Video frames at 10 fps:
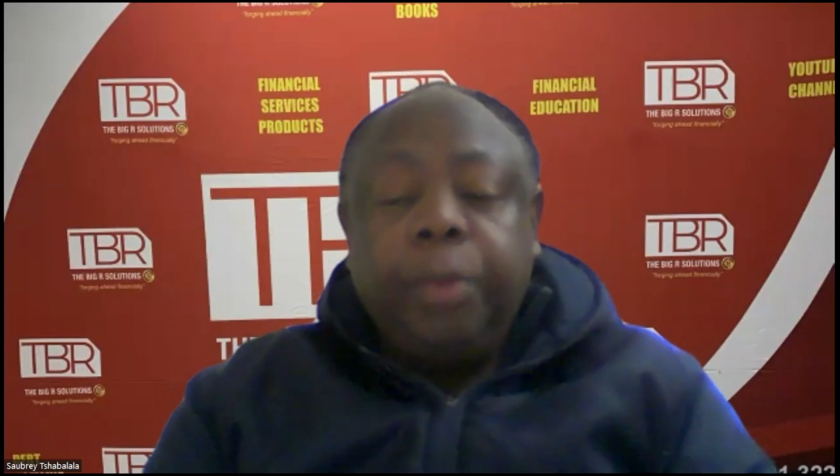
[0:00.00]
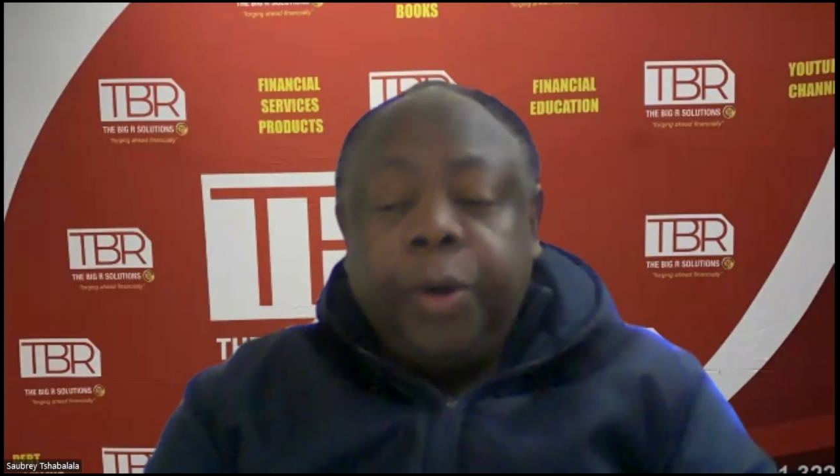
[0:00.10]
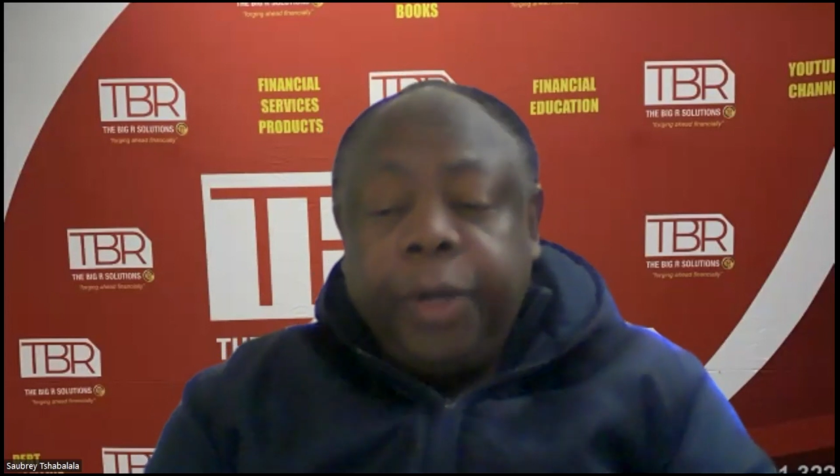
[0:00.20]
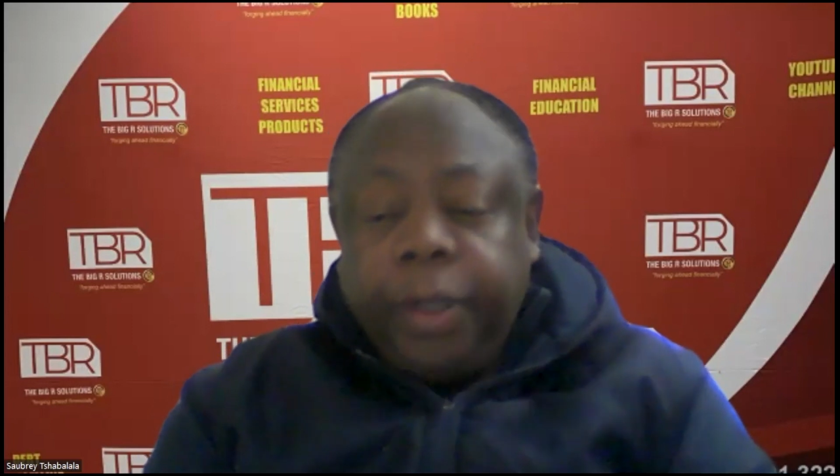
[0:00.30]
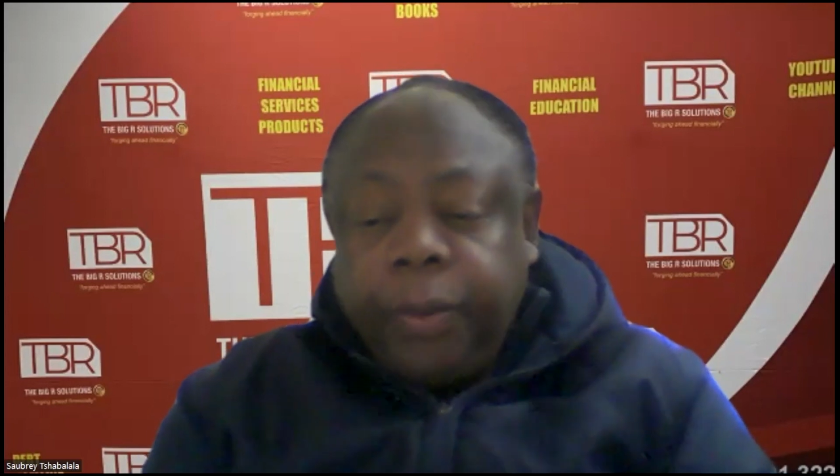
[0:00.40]

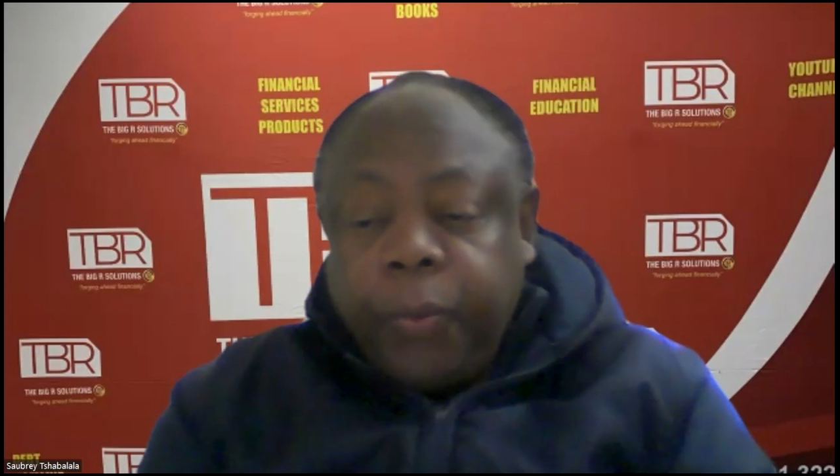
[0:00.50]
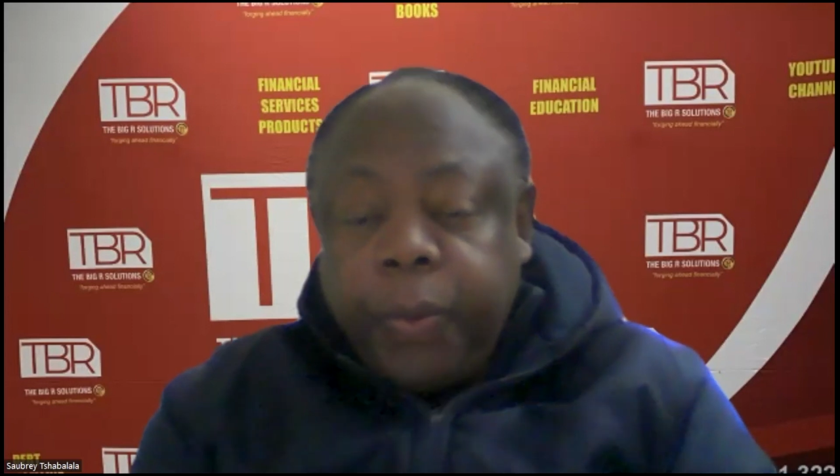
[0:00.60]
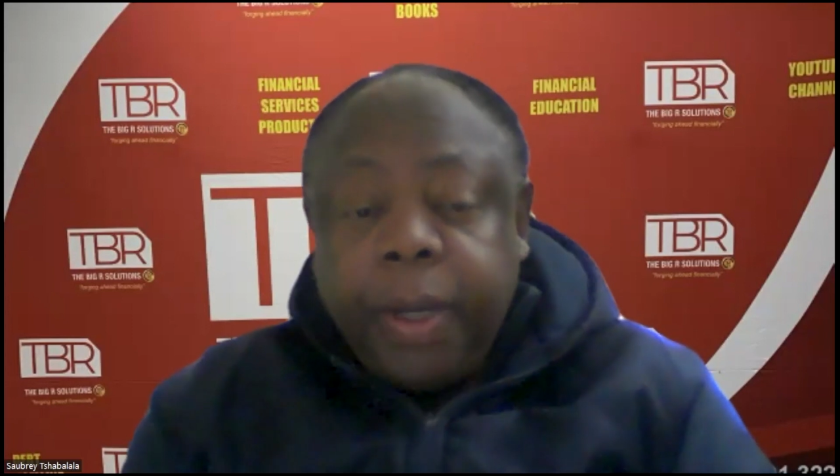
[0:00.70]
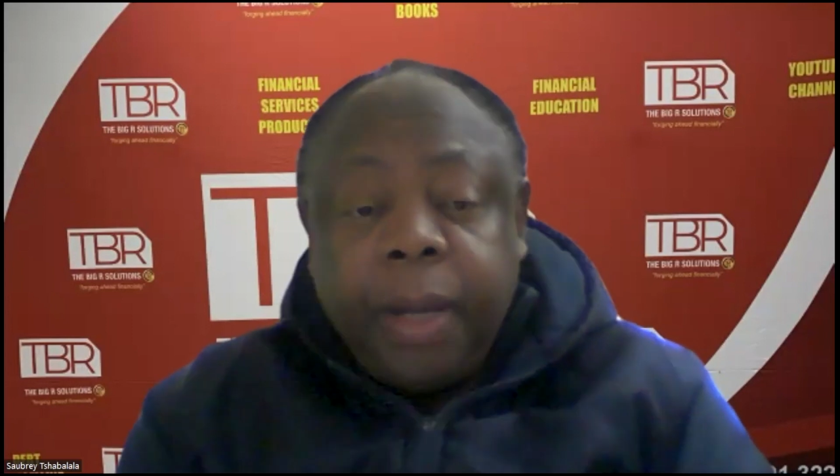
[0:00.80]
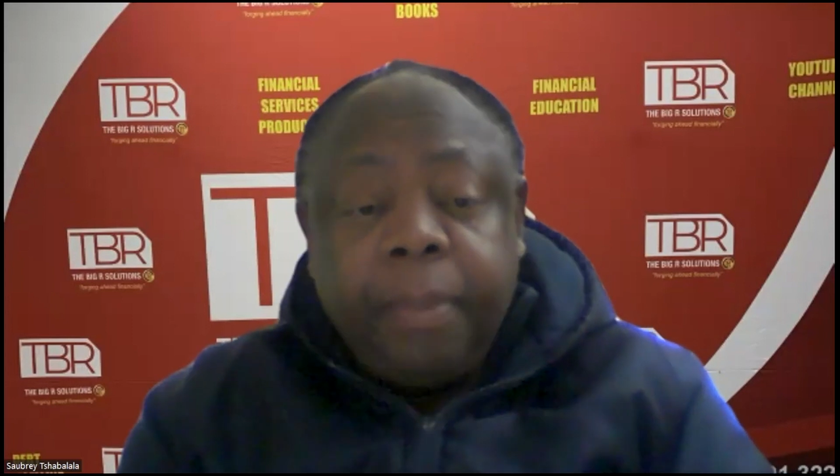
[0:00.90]
morning.
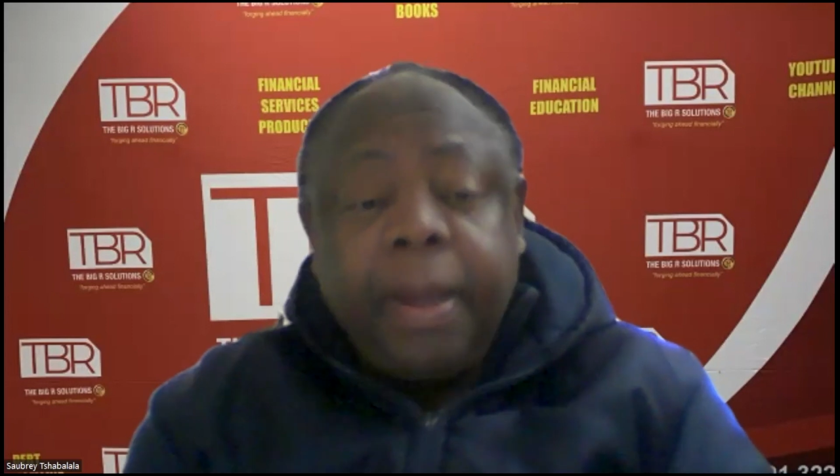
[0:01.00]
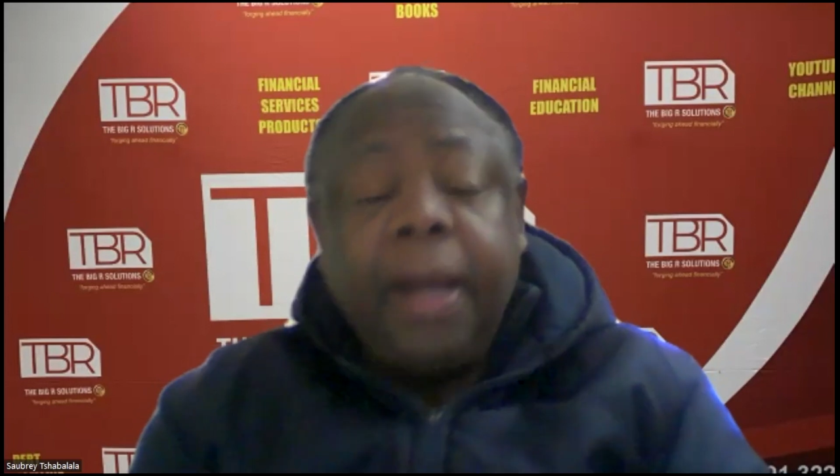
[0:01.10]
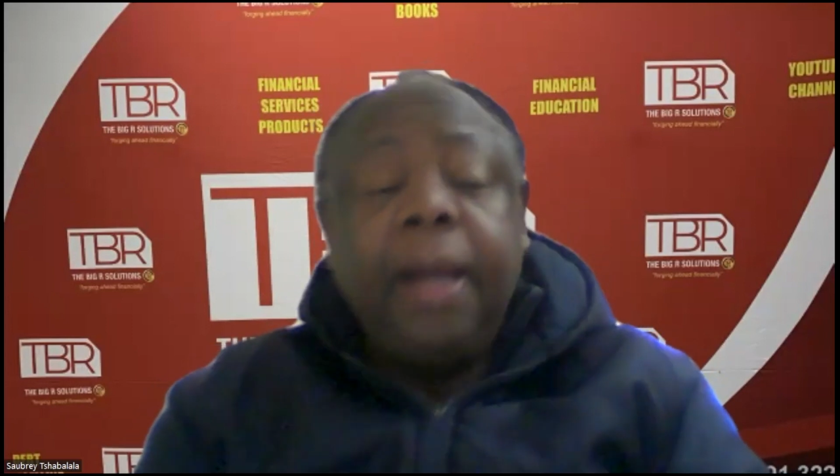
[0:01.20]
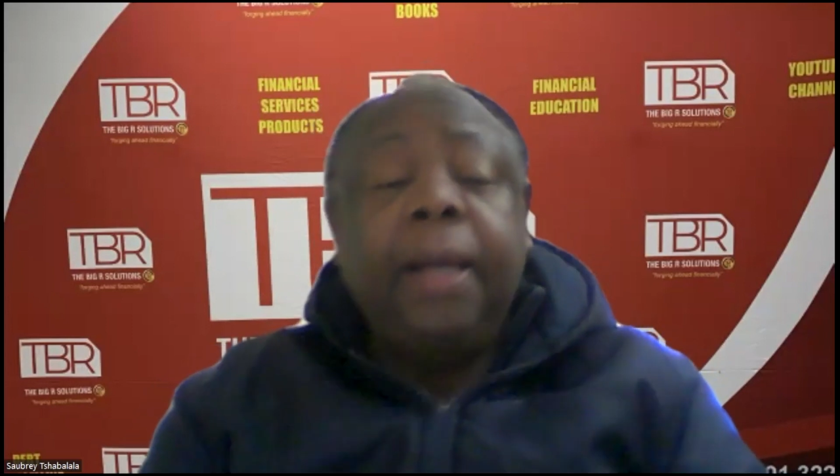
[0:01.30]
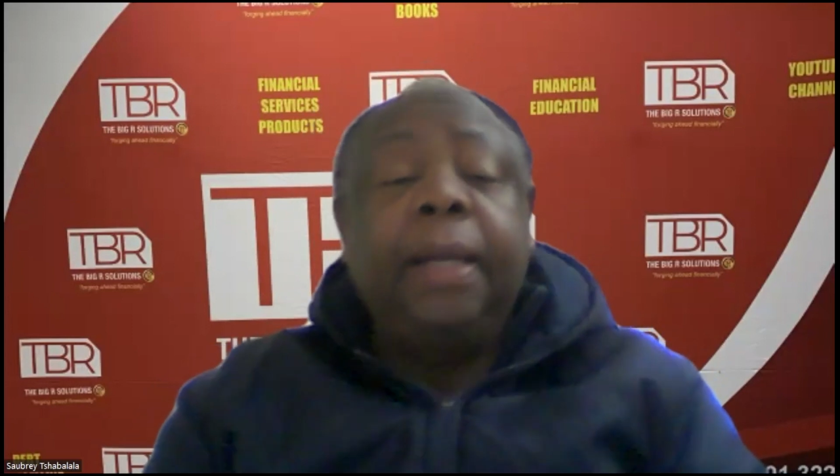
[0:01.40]
We are
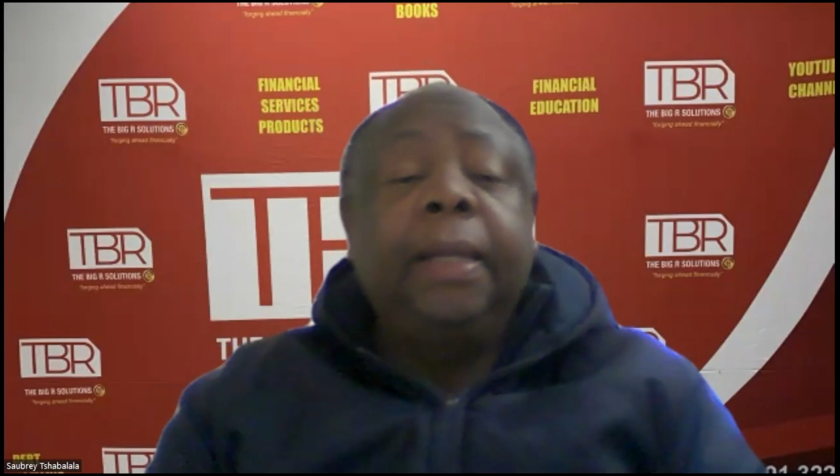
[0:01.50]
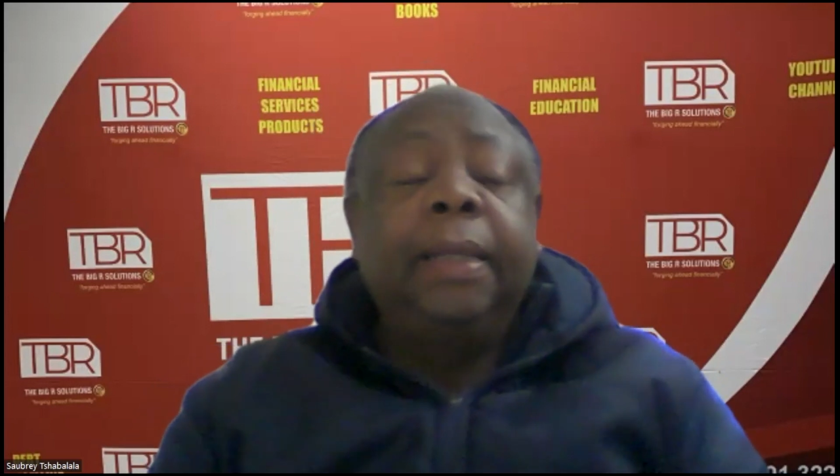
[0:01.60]
back.